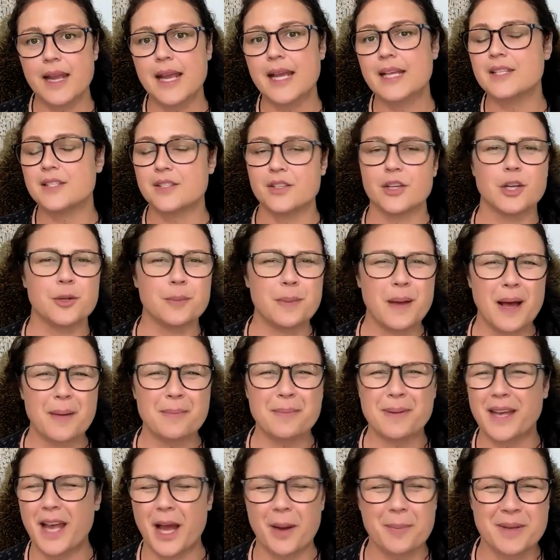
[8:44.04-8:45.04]
It's not about
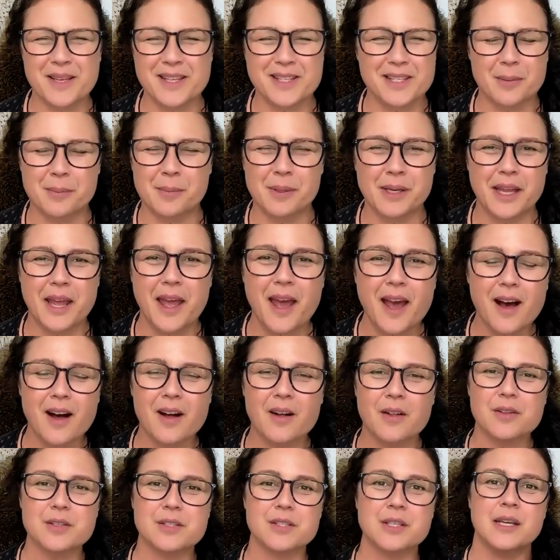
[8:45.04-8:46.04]
becoming somebody
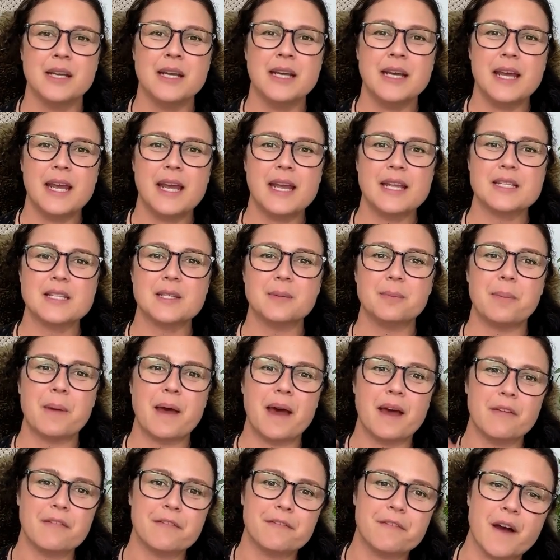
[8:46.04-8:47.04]
else. It's
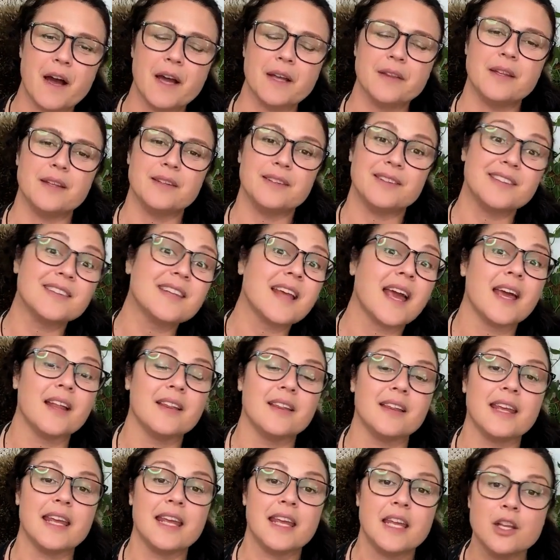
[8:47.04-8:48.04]
about finally
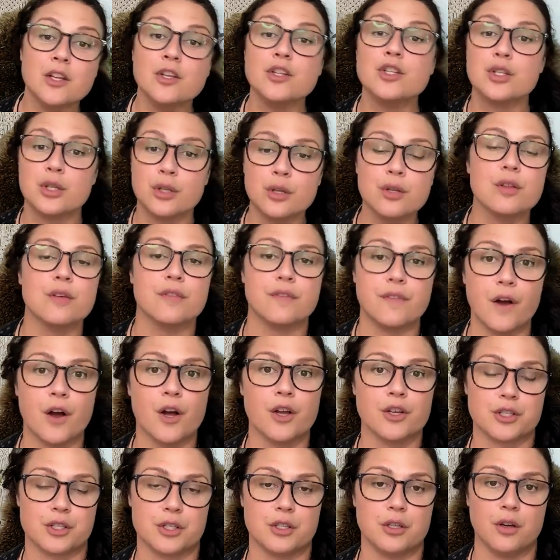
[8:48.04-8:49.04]
scaling into the
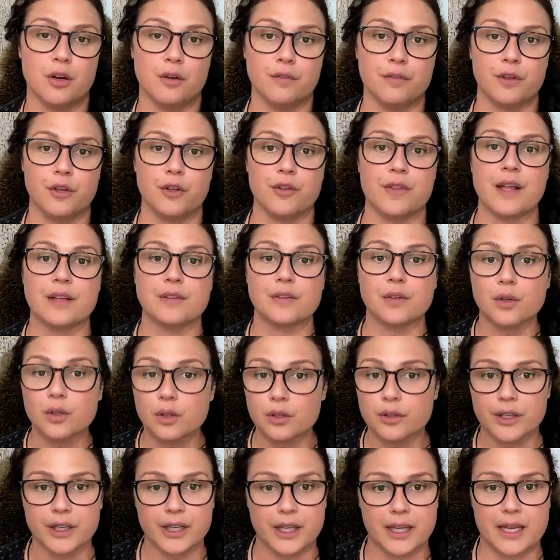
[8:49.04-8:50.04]
version of you that's
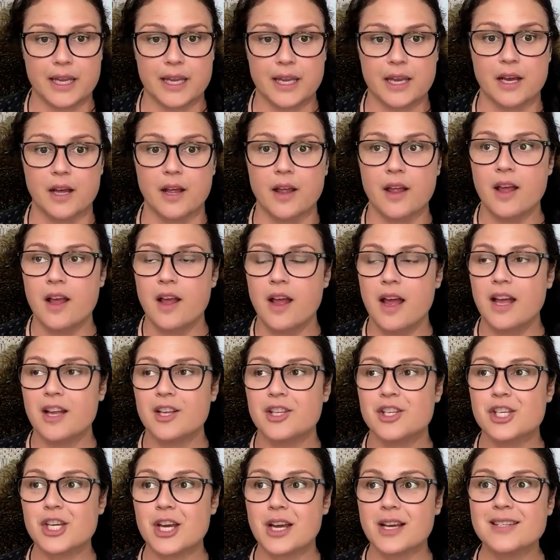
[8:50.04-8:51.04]
already here,
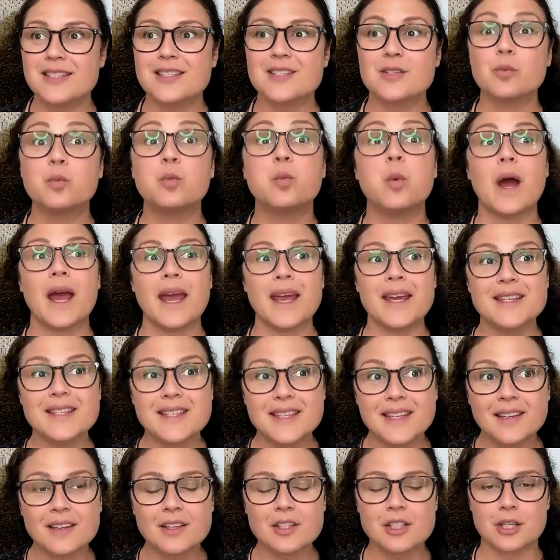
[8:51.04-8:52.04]
just
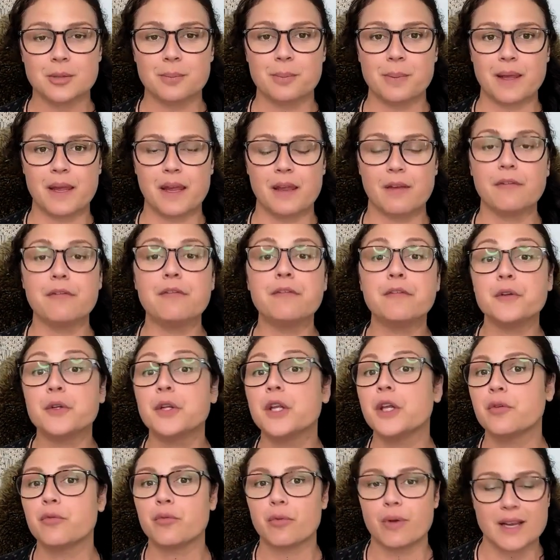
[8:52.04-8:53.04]
waiting to be
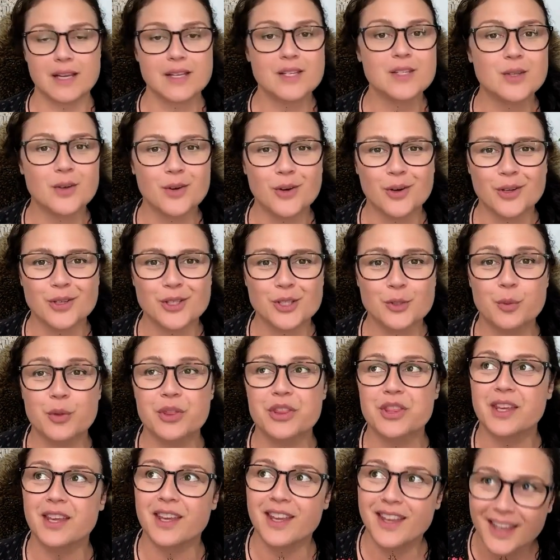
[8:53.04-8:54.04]
fully resourced
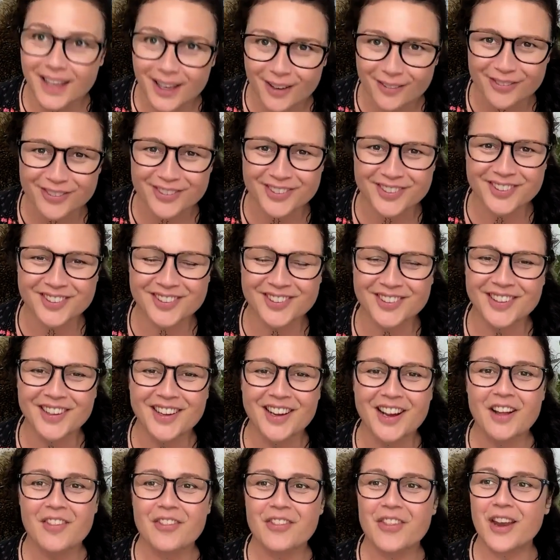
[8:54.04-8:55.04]
with the gifts
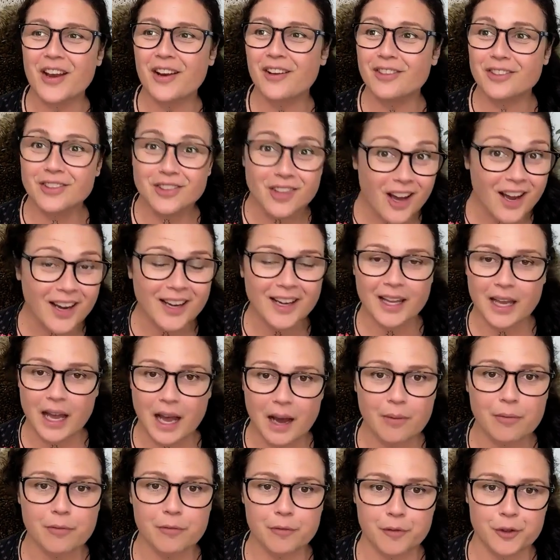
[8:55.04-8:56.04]
that are lining
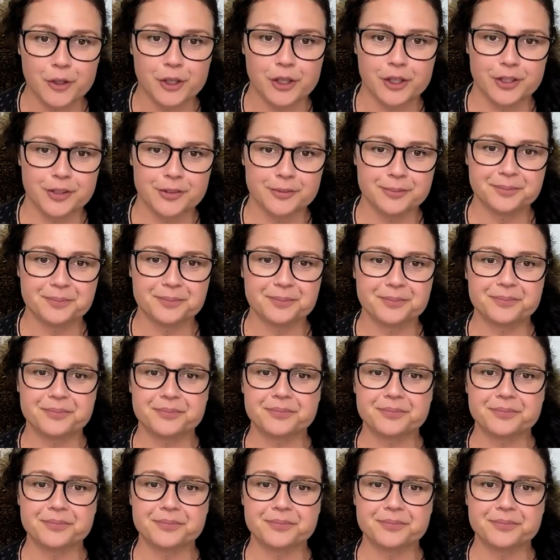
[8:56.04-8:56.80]
up for you.